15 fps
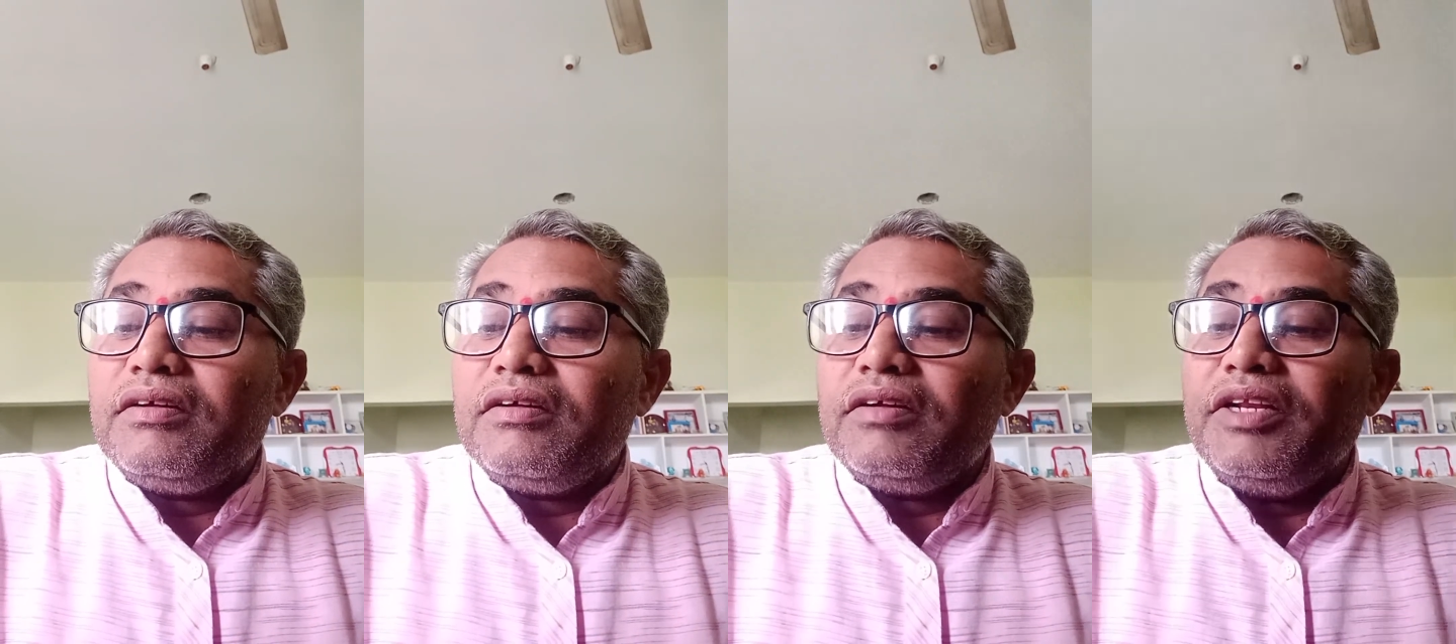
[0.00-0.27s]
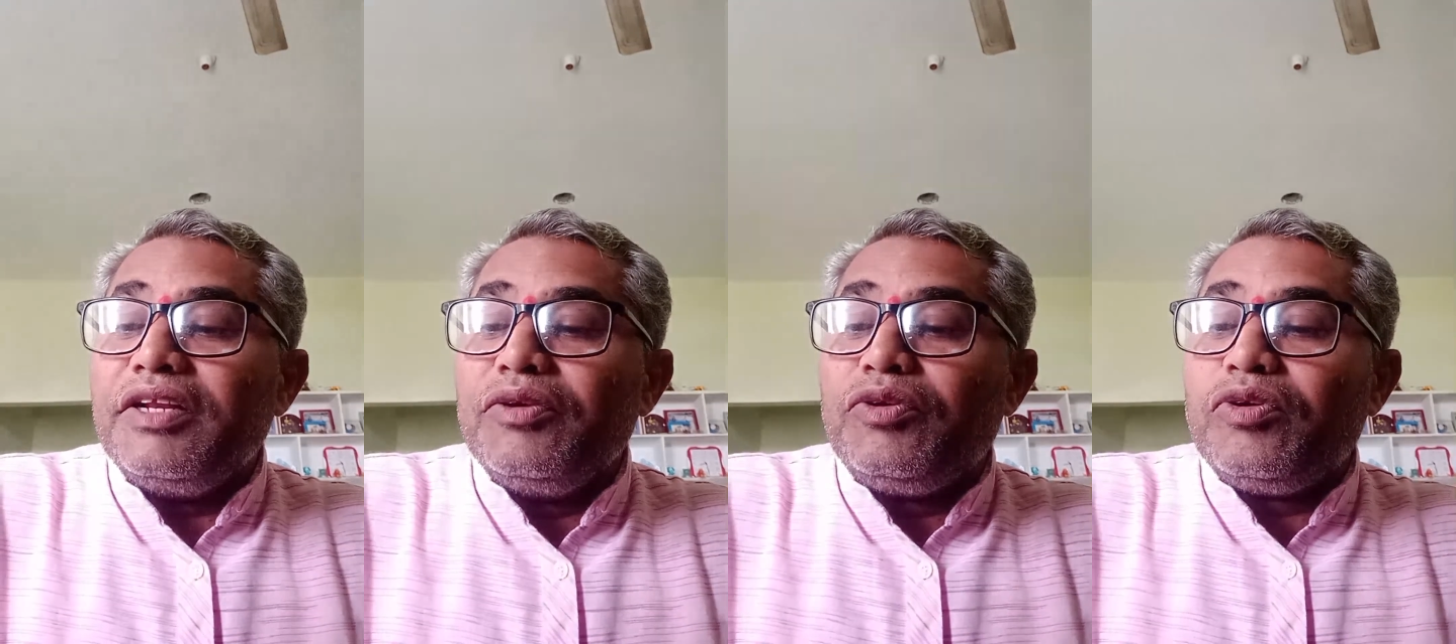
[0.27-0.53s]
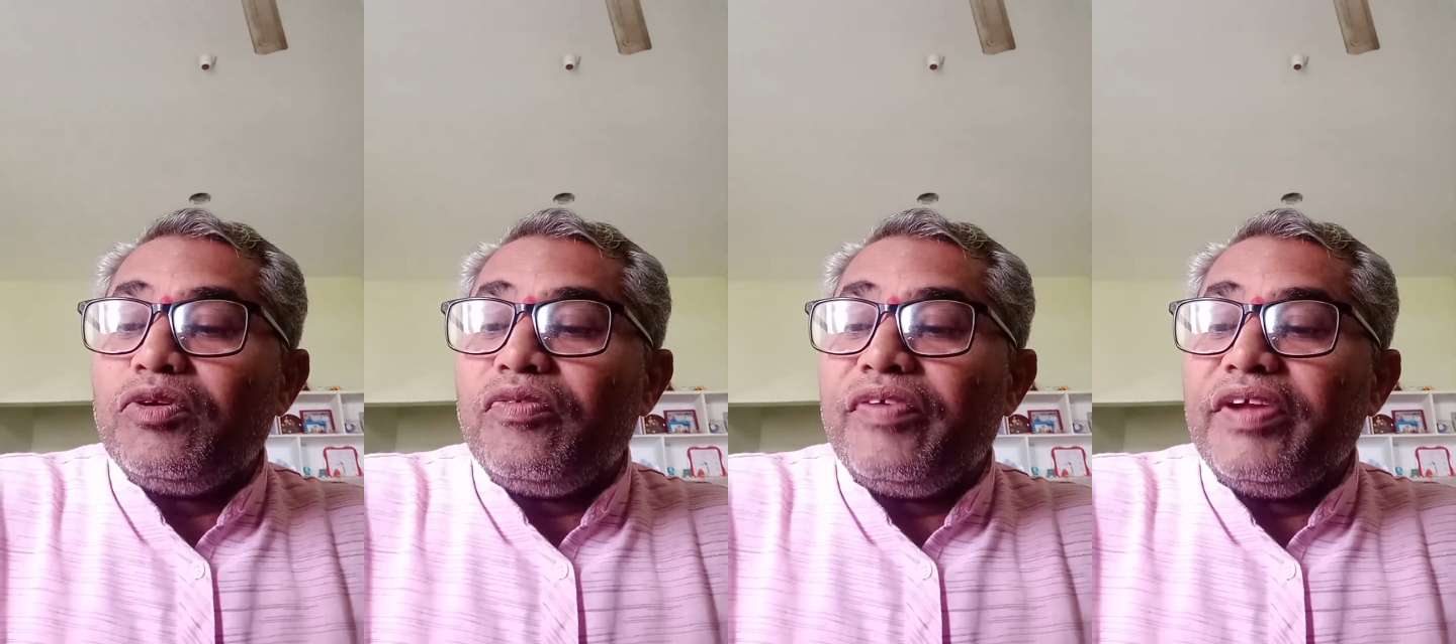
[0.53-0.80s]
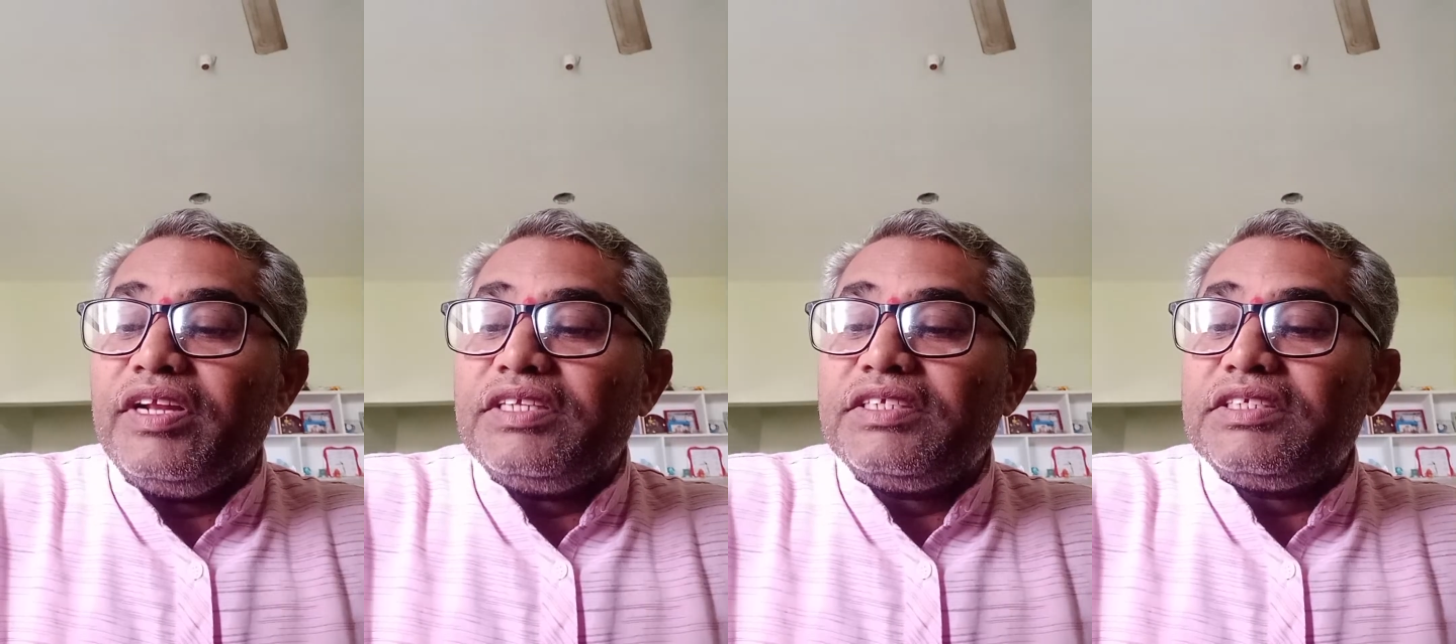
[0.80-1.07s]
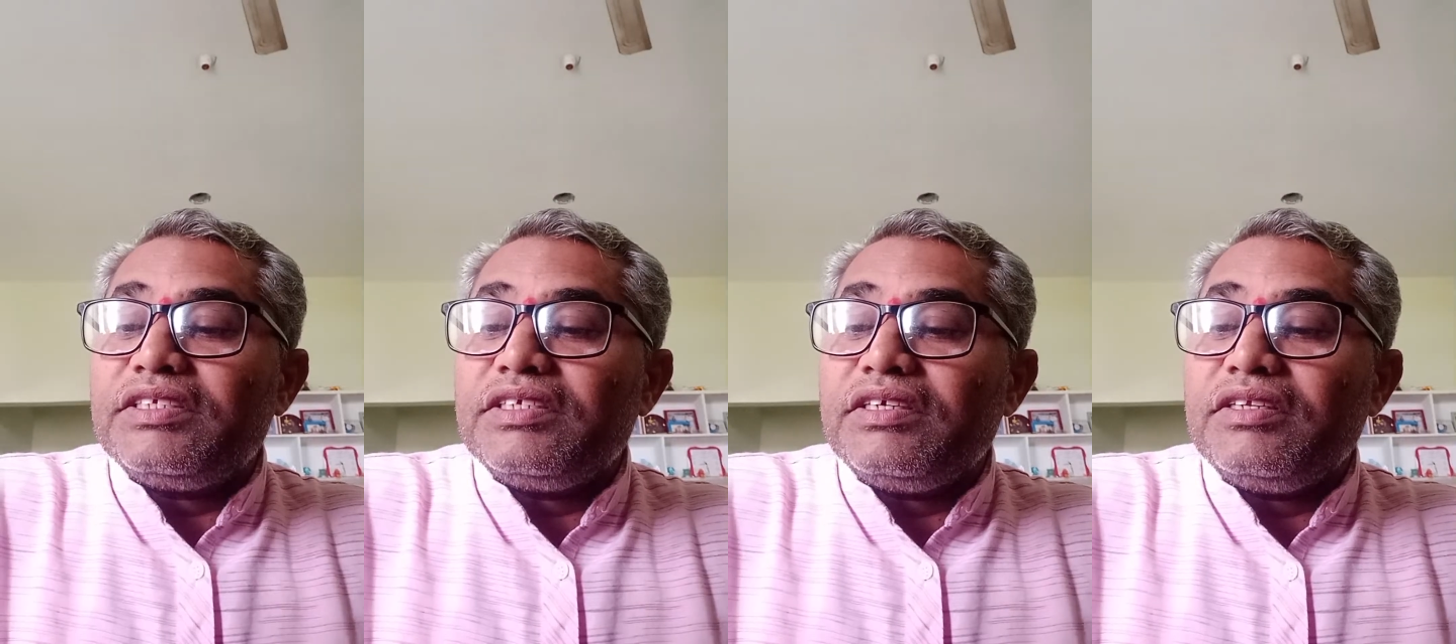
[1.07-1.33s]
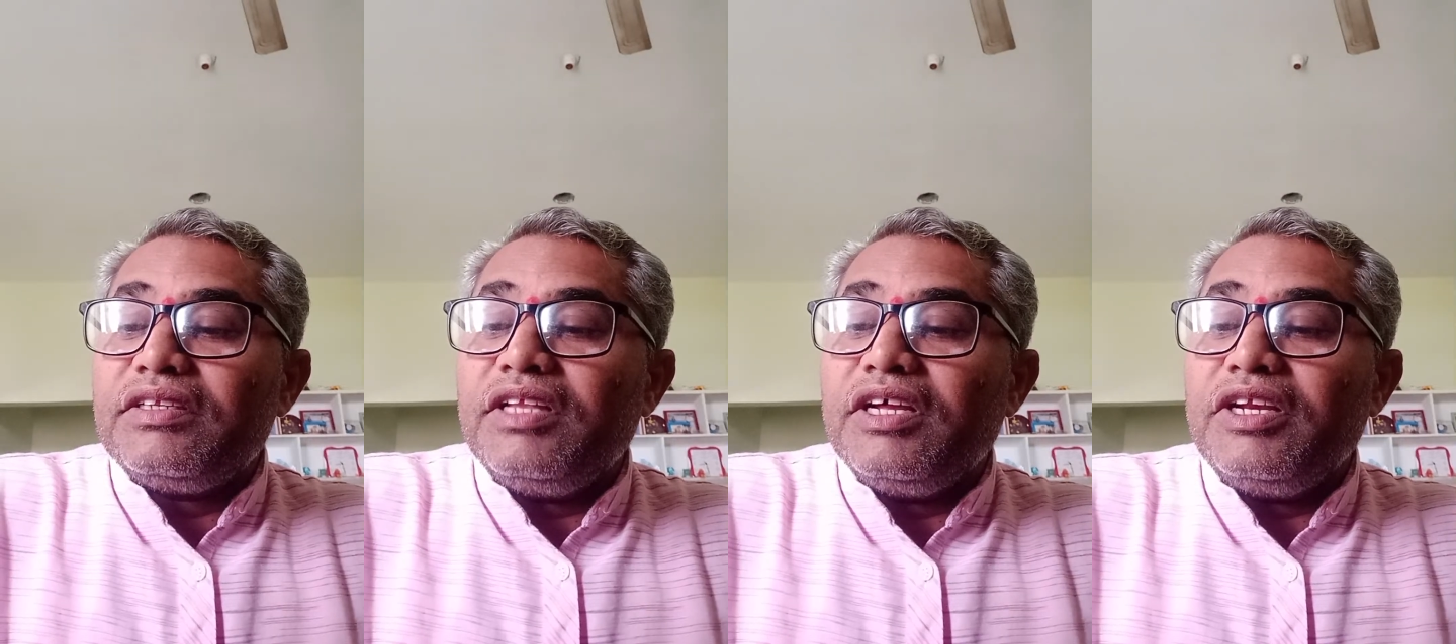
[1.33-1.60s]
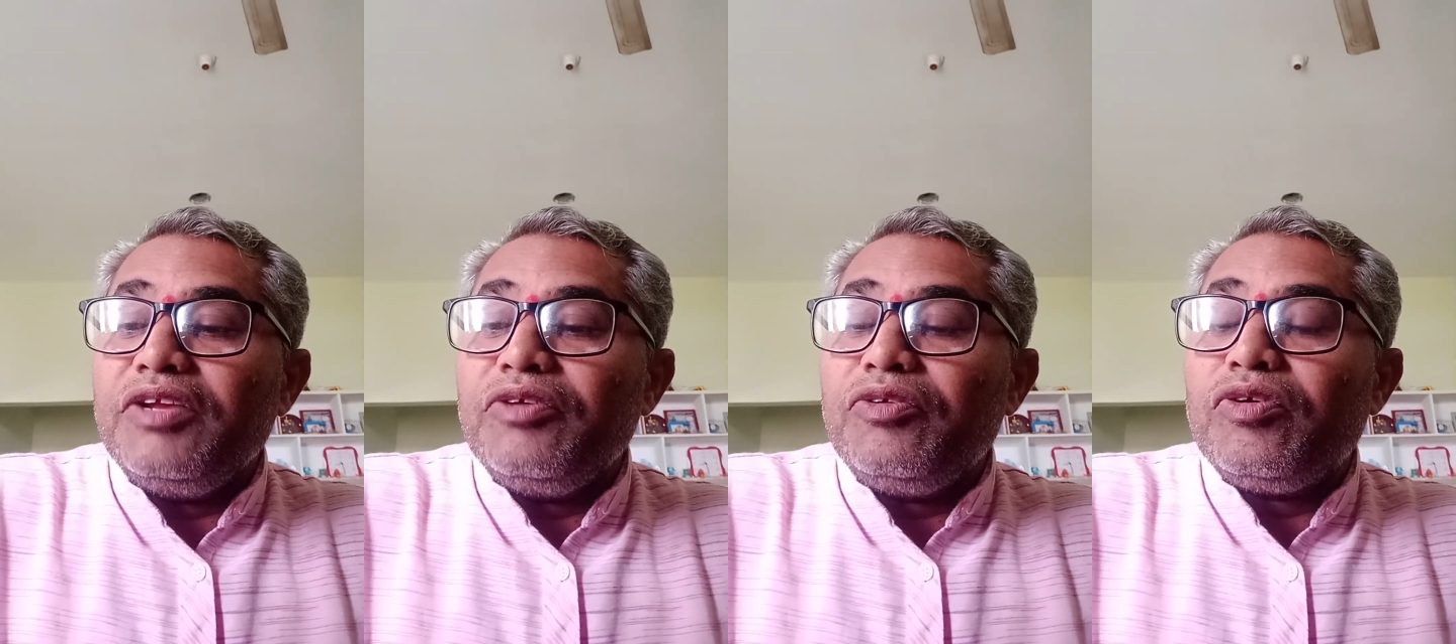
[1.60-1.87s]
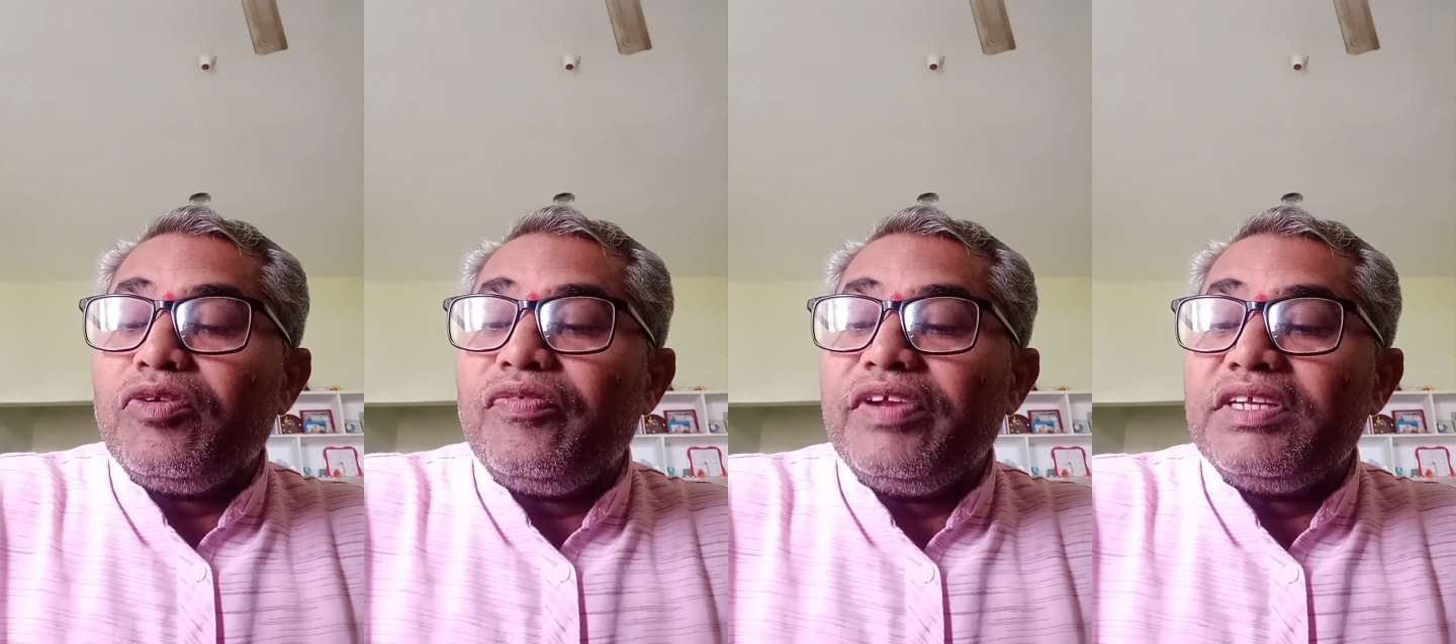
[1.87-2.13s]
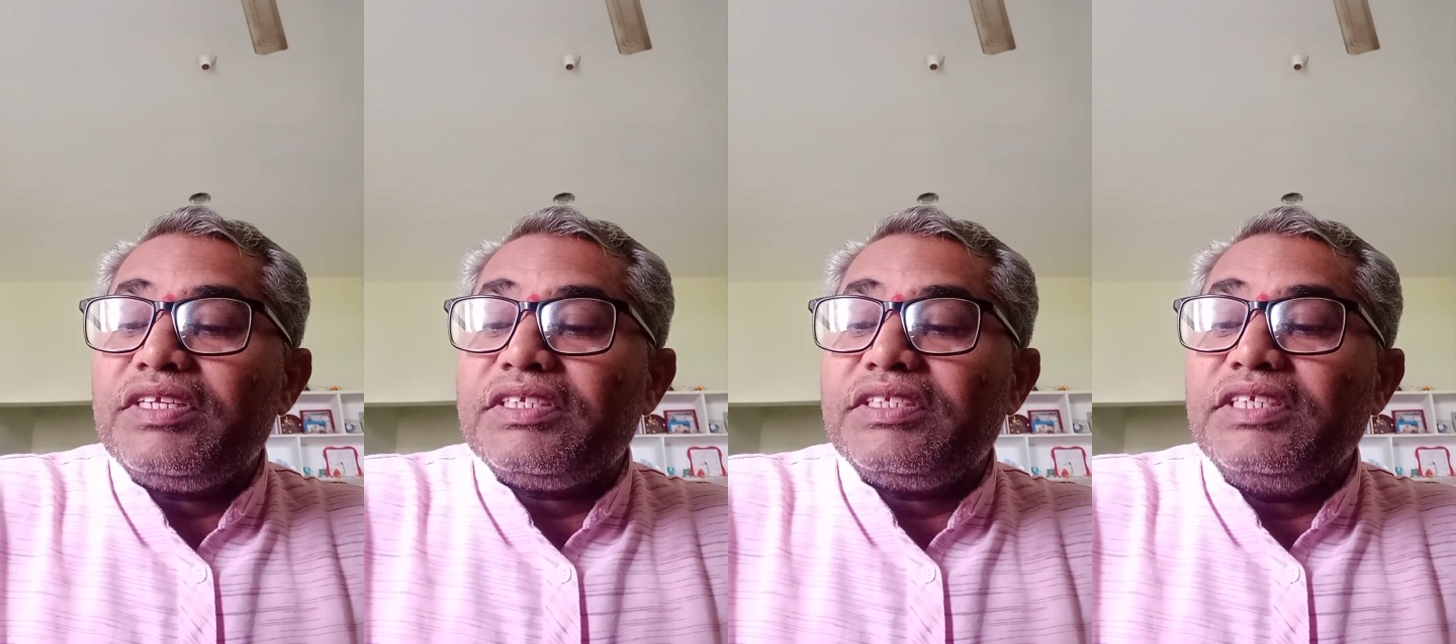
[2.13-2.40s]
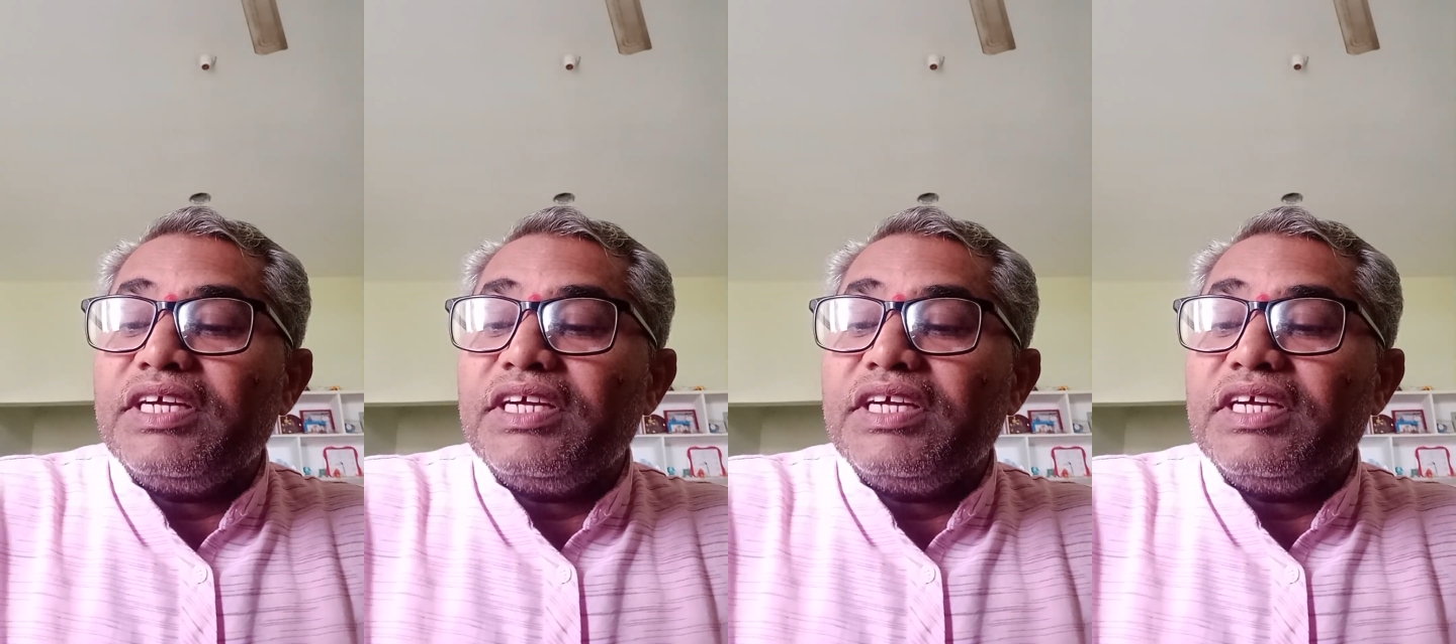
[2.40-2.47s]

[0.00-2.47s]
neutrophils, the neutrophils